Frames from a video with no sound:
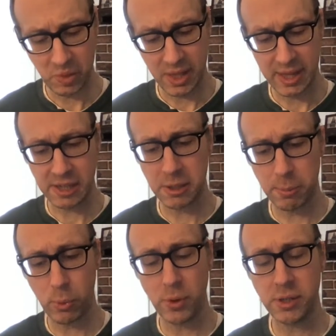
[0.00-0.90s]
that's the
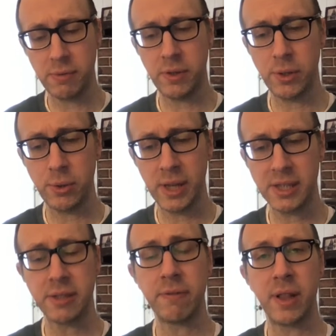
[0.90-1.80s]
point of view. That's
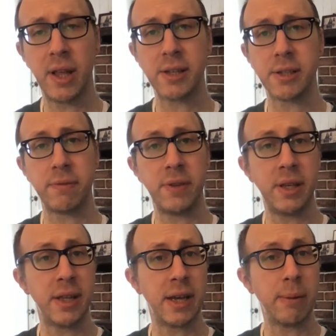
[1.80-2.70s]
the philosophy
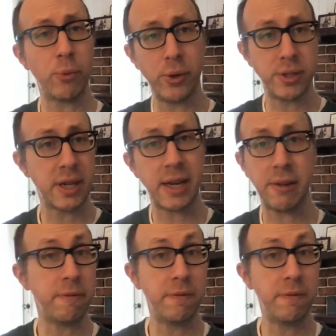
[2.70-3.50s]
that I'm going to kind of